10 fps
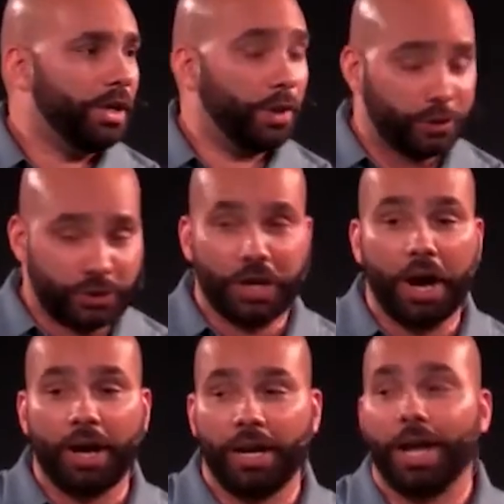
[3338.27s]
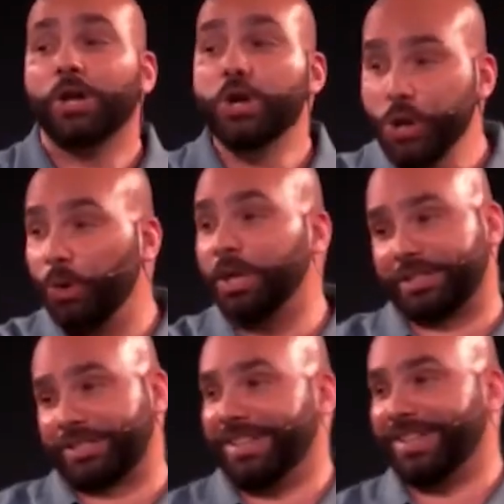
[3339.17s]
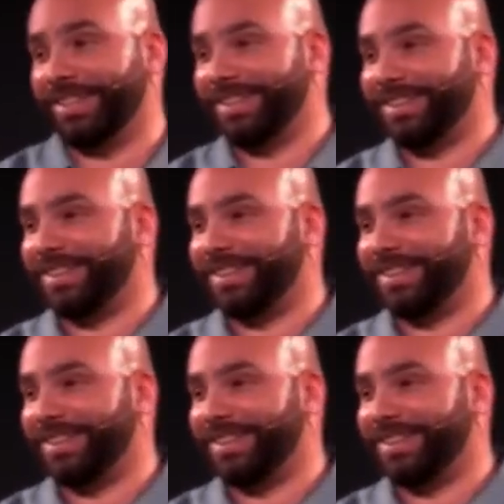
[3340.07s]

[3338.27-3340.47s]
The son knew his sin.